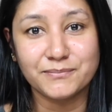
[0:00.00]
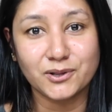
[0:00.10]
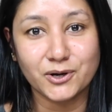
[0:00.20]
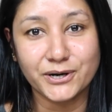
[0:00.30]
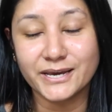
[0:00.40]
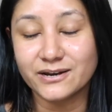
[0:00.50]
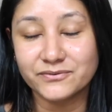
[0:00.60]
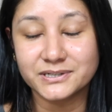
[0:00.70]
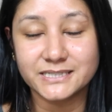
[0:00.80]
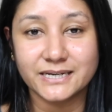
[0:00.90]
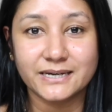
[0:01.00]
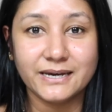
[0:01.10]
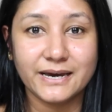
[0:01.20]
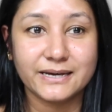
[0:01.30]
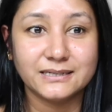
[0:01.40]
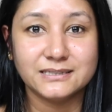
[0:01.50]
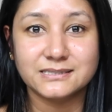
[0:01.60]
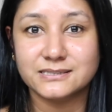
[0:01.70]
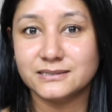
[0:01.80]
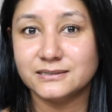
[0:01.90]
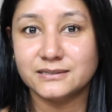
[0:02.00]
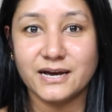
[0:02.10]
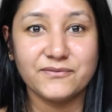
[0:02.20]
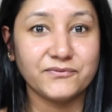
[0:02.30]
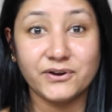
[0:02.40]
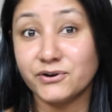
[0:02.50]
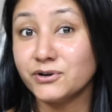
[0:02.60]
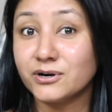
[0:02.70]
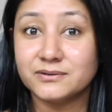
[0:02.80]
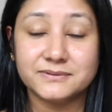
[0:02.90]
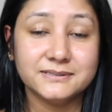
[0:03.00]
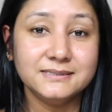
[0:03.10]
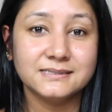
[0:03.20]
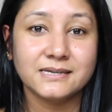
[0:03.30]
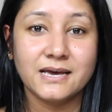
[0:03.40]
I'm learning every day, and still I'm very nervous.